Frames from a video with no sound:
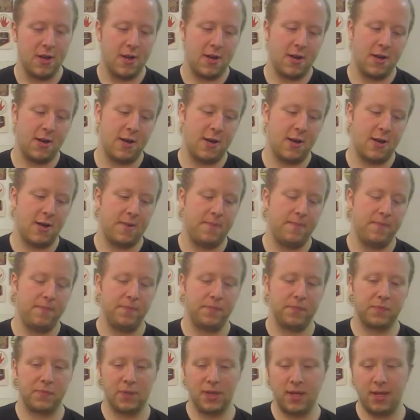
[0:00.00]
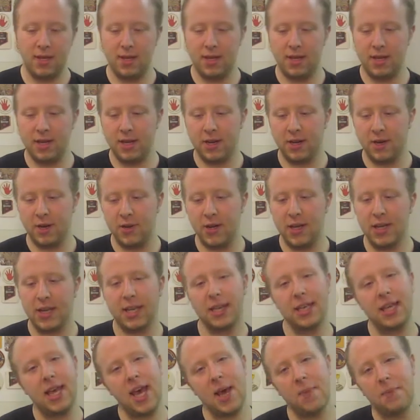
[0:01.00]

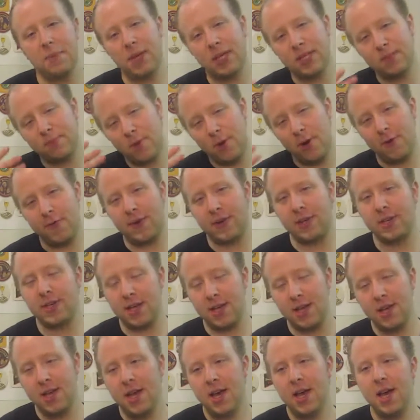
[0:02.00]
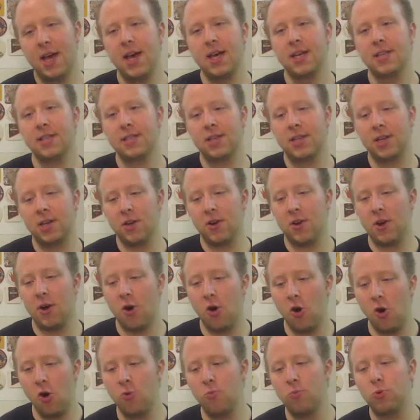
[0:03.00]
You can't be as perfect as a
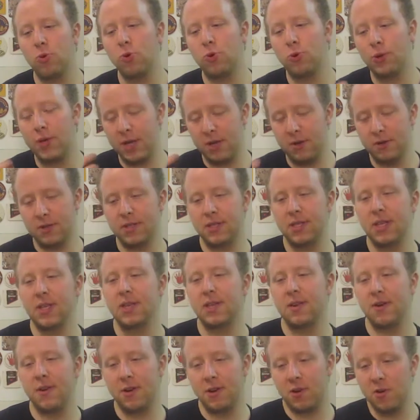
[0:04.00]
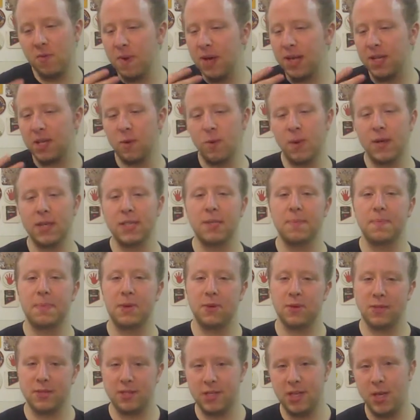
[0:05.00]
home brew that you sit there and you make the recipe
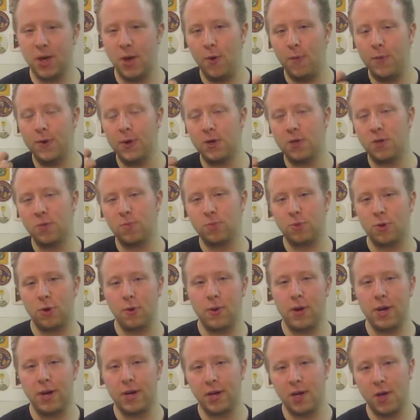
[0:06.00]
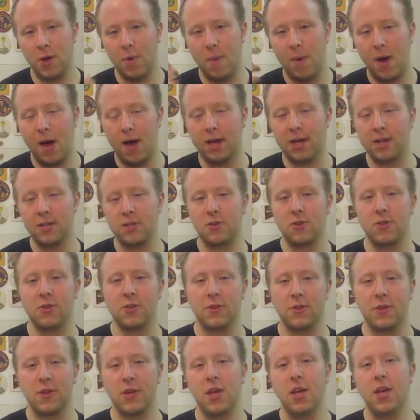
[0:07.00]
yourself and you brew it and you monitor
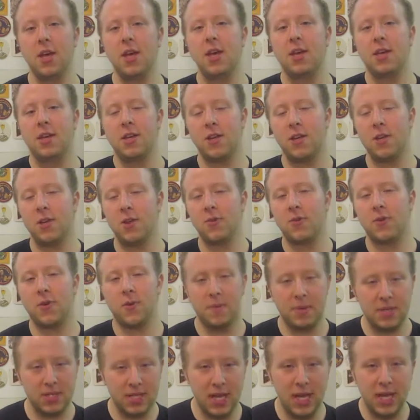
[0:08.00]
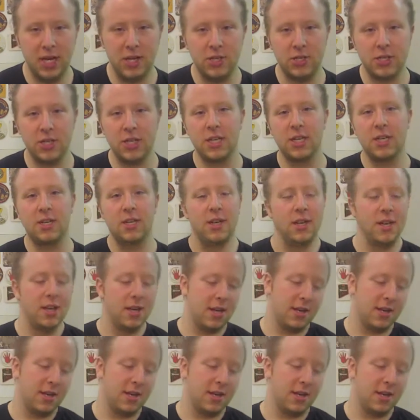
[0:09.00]
the fermentation.